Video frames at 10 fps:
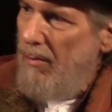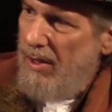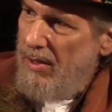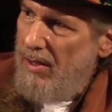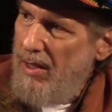
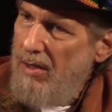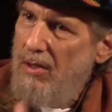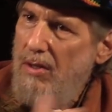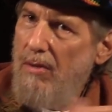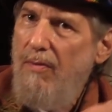But
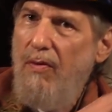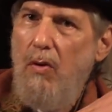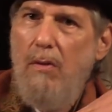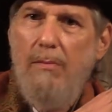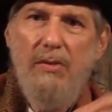these two
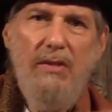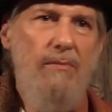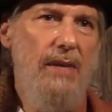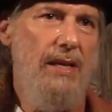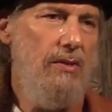forms of
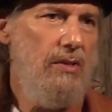male